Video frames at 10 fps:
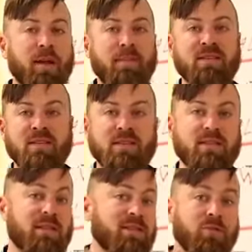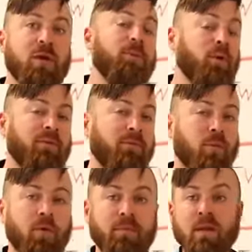my business does
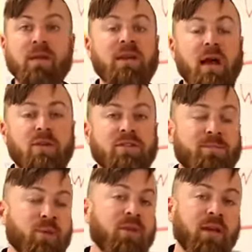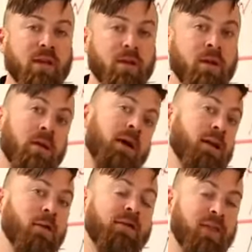$3.4 million per year. I
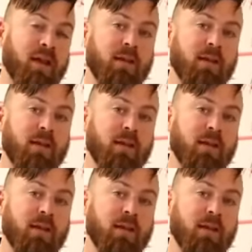don't have any